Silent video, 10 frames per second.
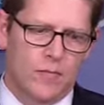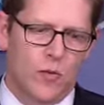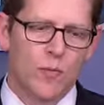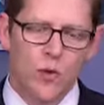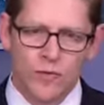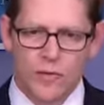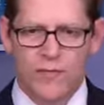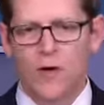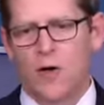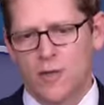remove
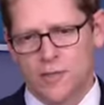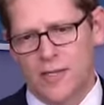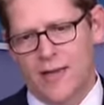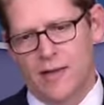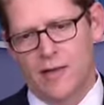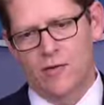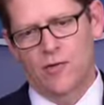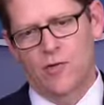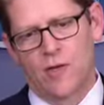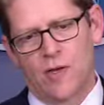default
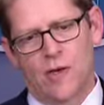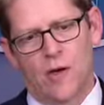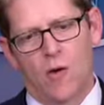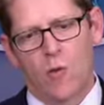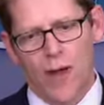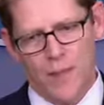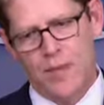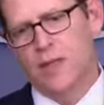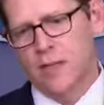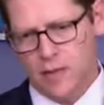as a
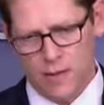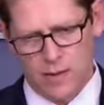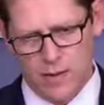weapon